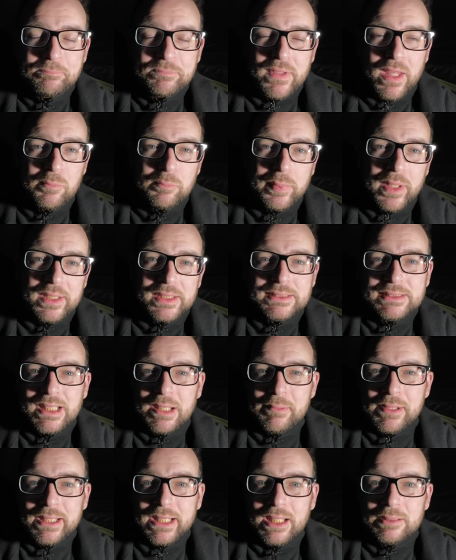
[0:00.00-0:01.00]
and by the
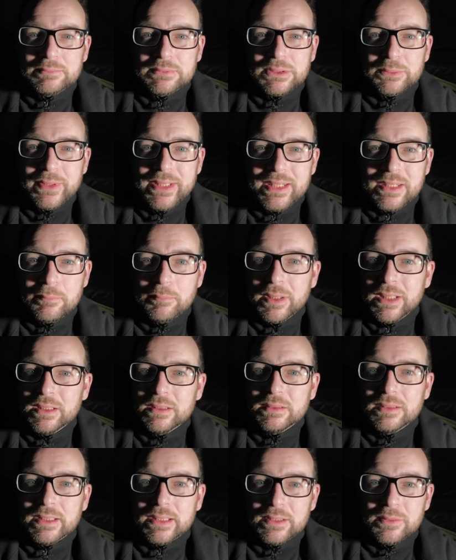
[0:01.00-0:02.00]
time I came to eat the
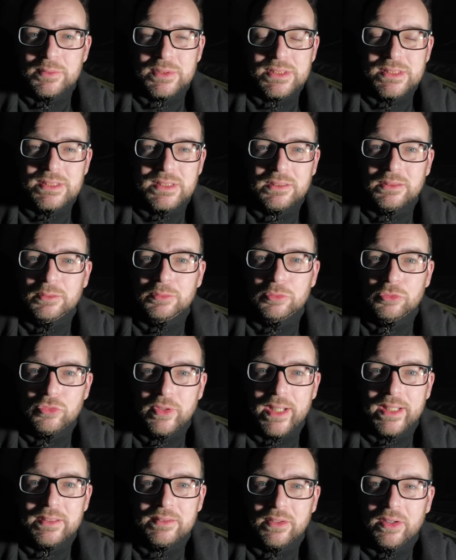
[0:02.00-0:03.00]
meal it was still
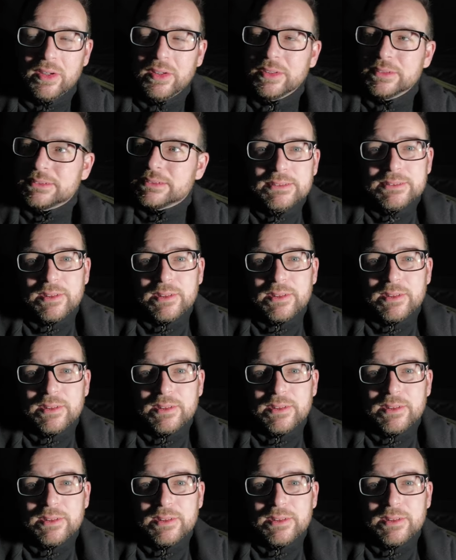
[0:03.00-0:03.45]
red hot.